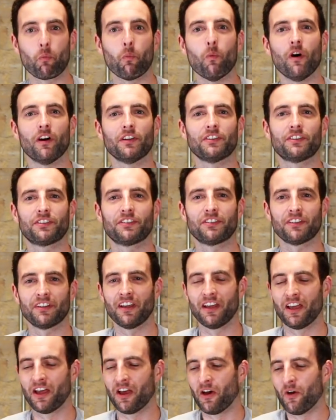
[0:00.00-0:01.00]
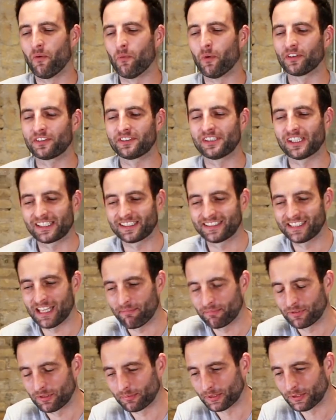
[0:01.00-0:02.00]
what's
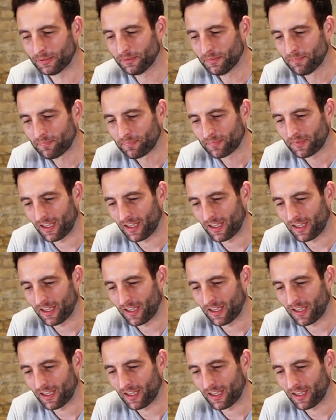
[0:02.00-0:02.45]
acceptable.